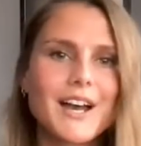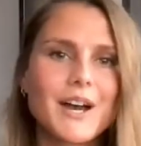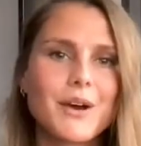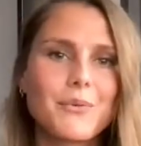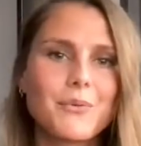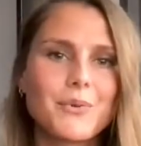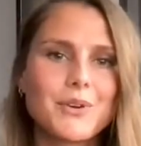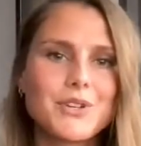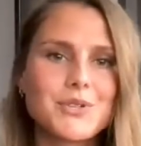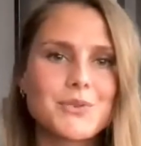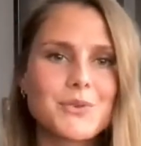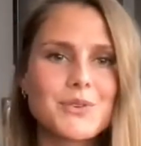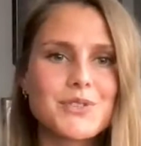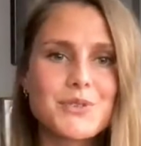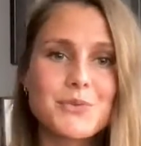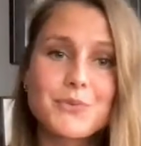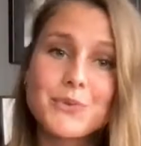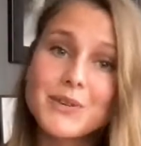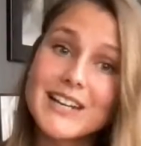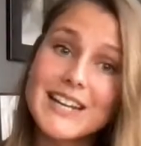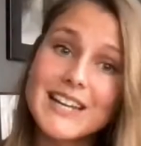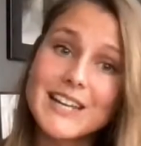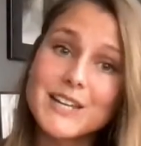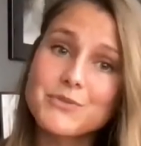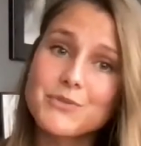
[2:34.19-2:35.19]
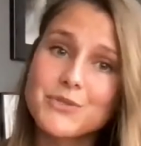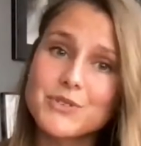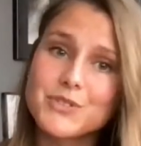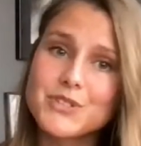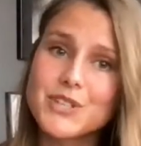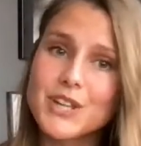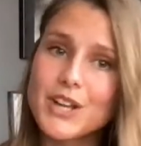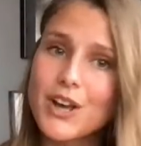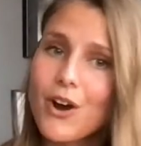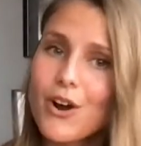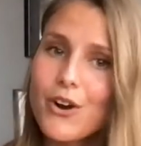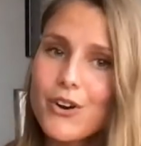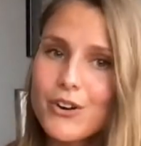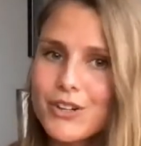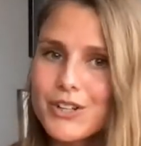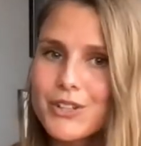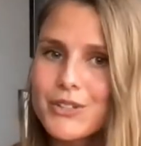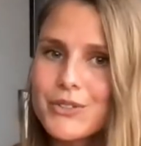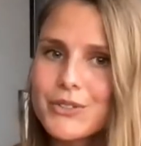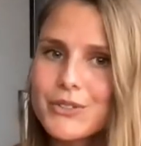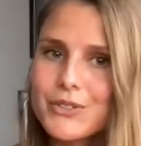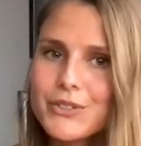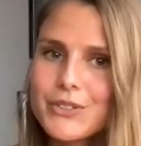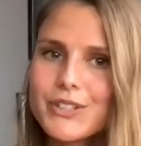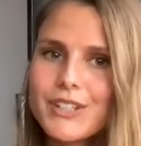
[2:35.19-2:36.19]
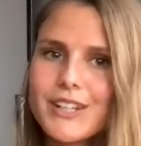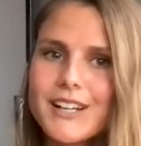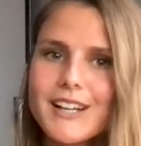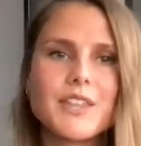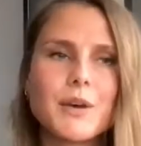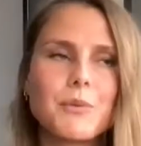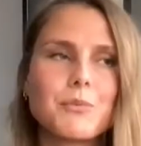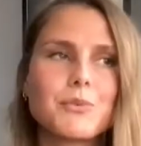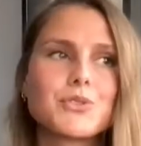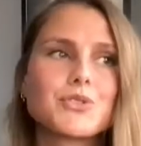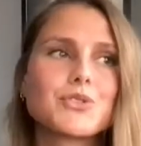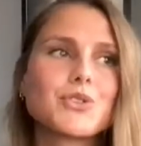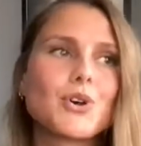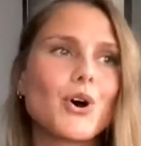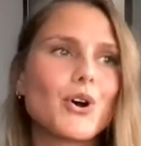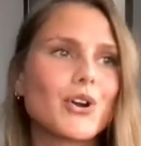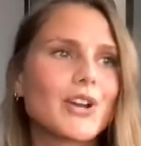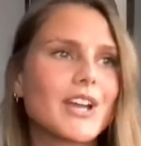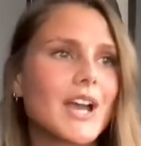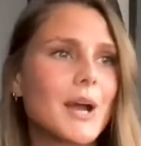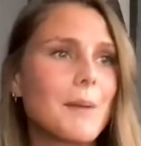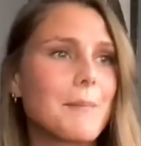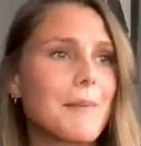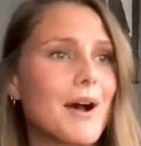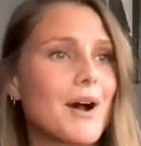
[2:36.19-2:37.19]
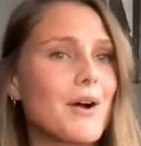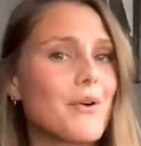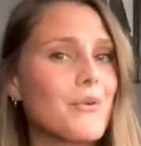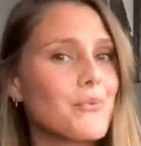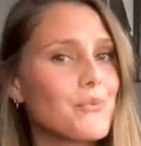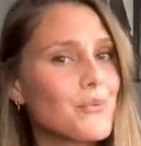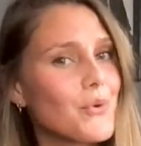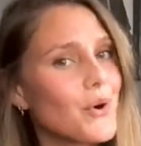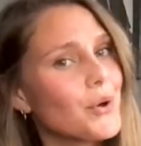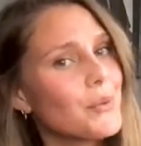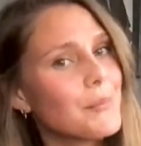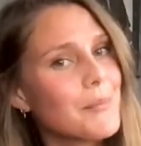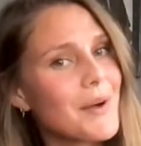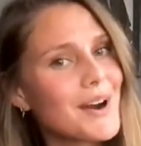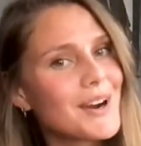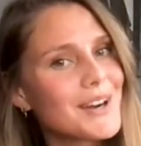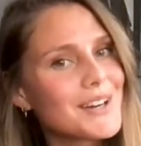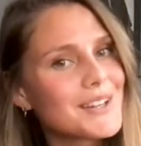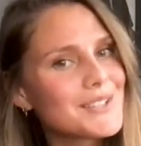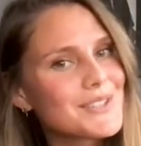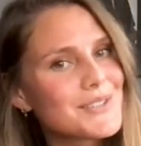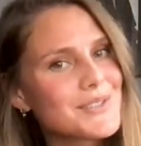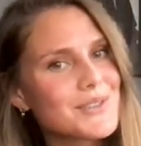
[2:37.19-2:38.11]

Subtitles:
which was a really interesting article that was talking about Walmart.